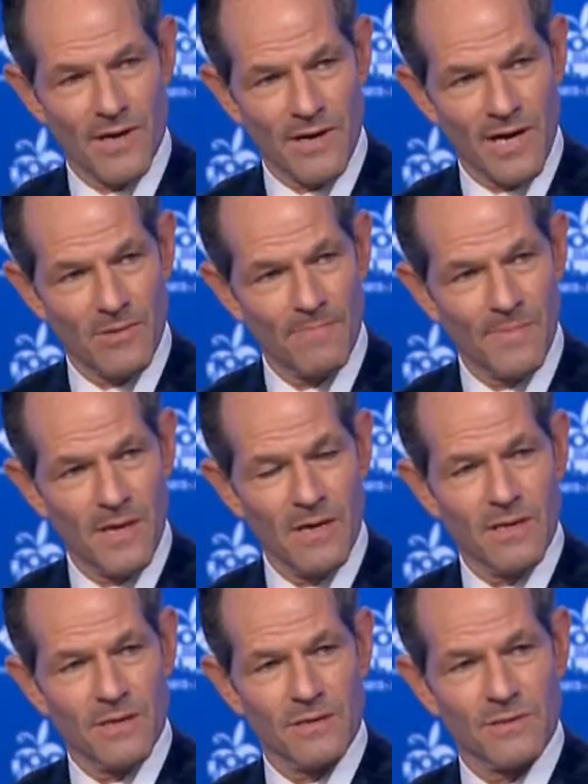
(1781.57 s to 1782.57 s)
right now.
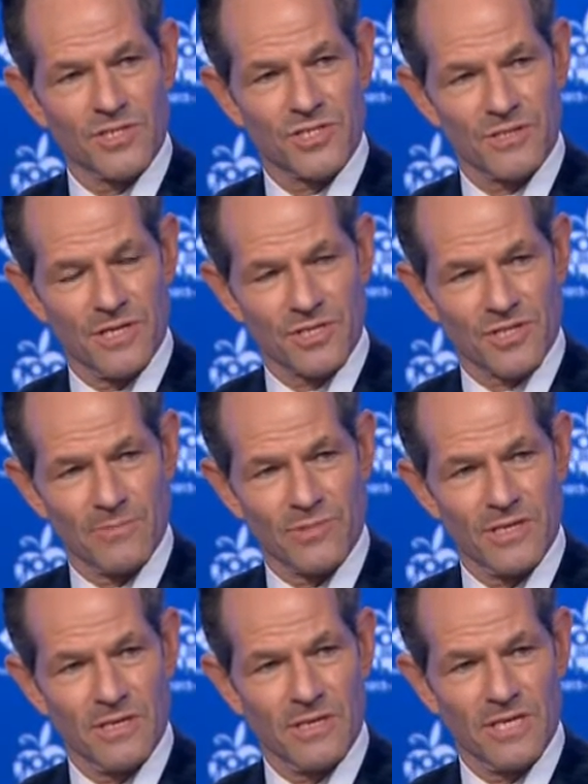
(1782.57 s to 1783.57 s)
The
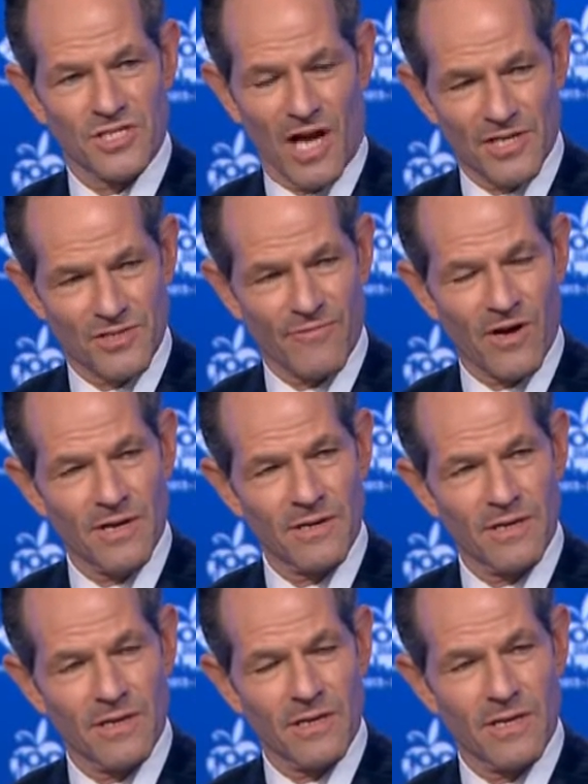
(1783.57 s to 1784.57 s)
assembly is
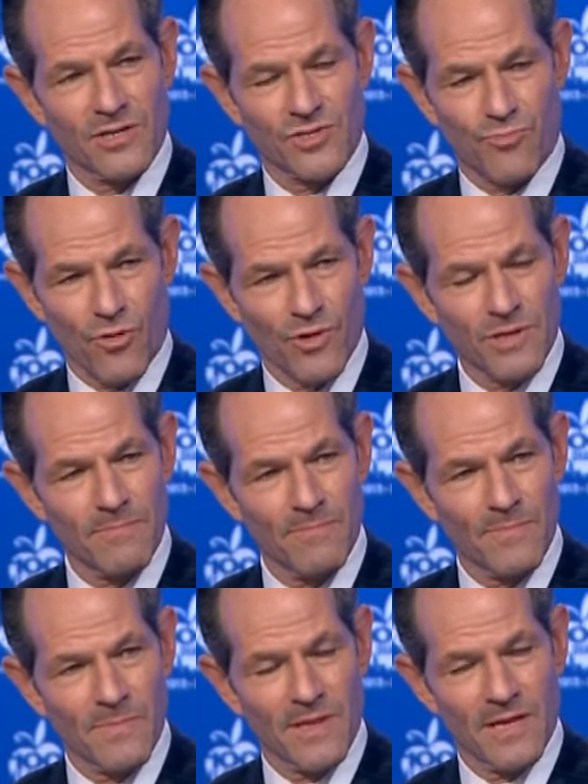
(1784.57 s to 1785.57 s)
ossified. It is broken.
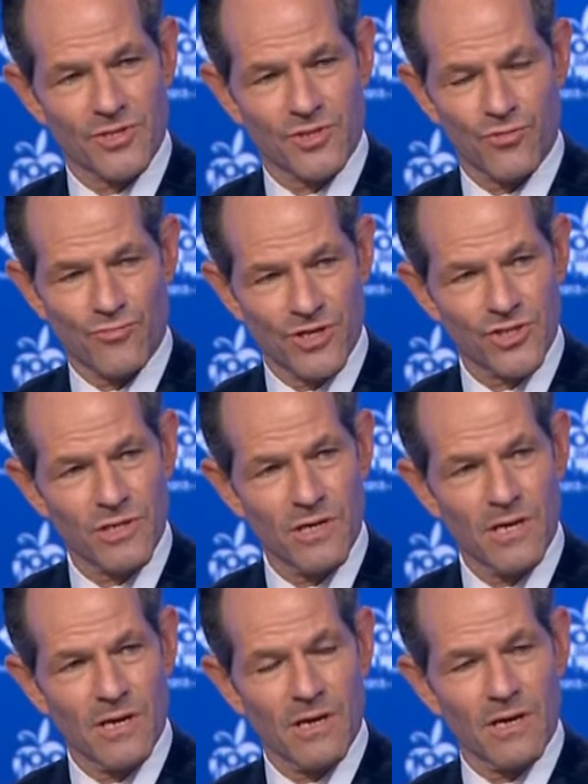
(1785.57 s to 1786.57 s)
It is too rigid.
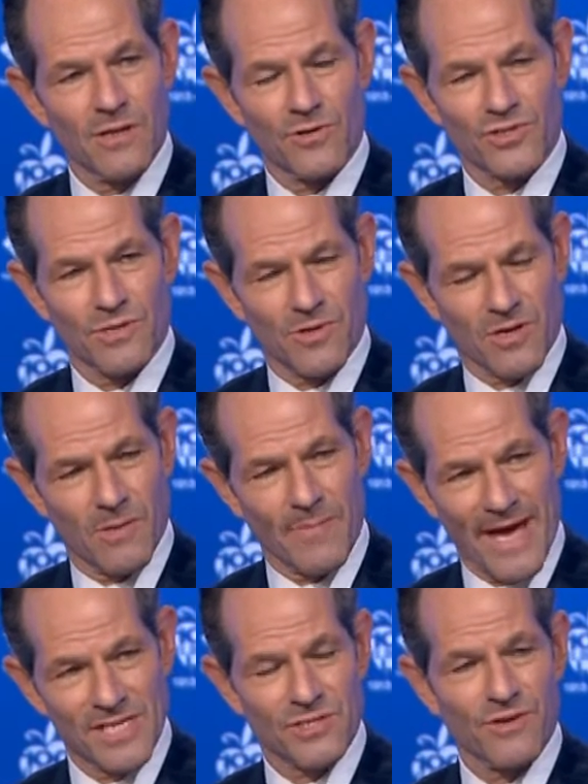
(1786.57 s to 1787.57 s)
There's
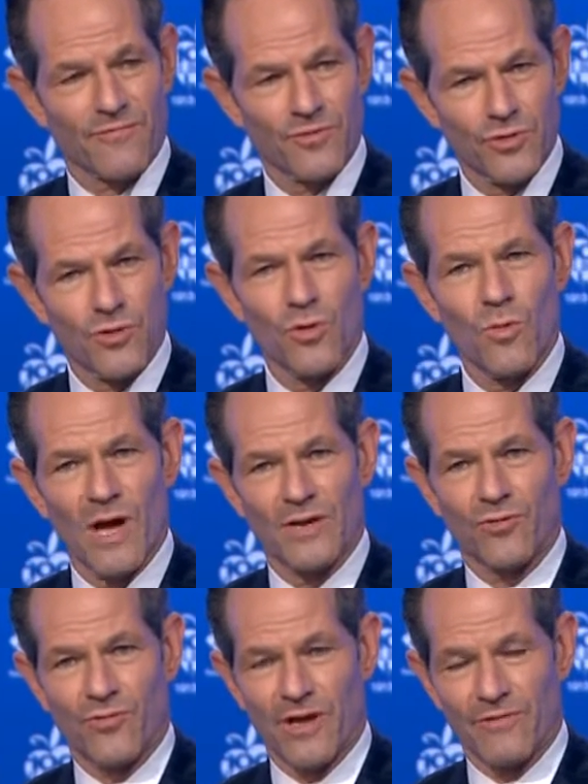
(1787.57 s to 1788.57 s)
capacity for new
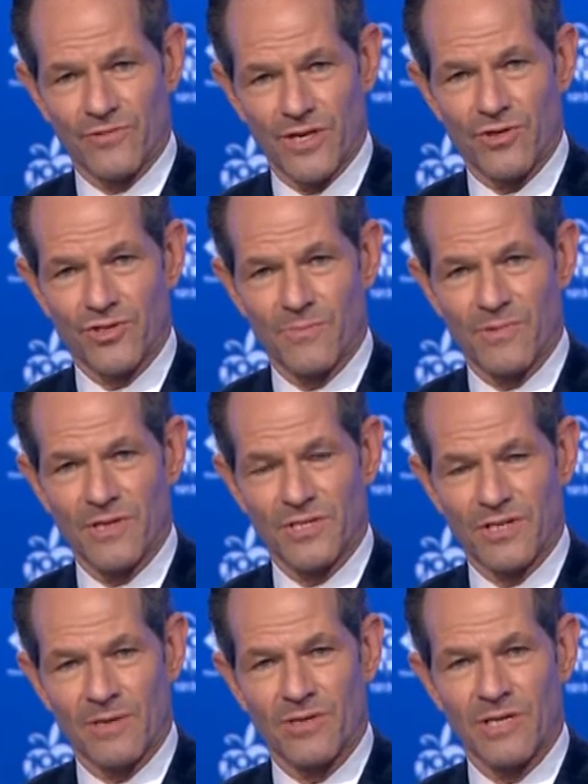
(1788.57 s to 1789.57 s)
and creative leadership in the
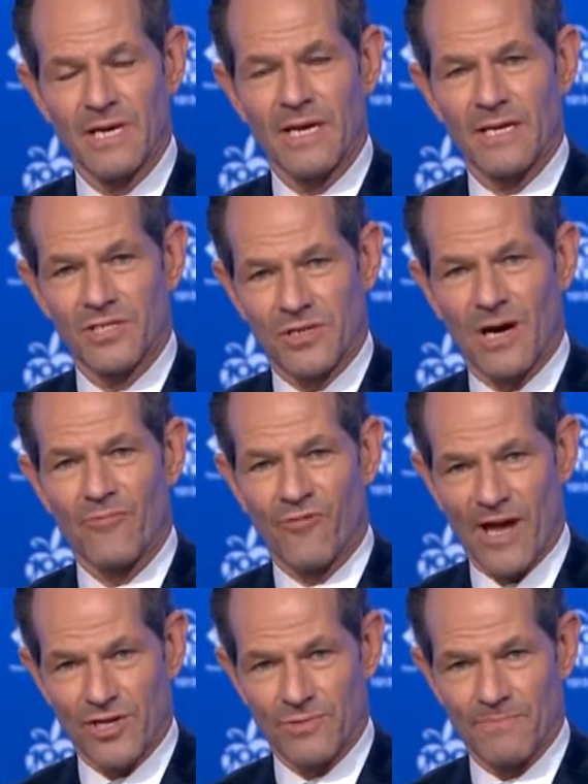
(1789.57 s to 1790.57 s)
assembly. It's time
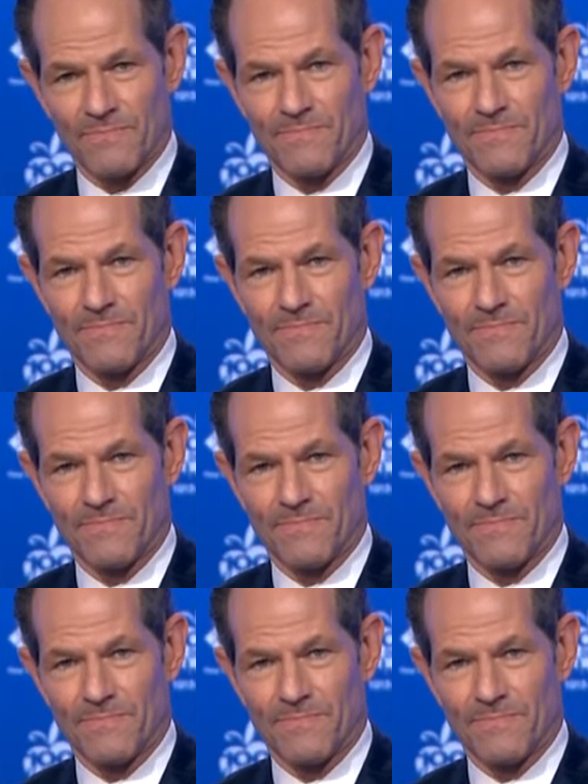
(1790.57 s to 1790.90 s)
for action.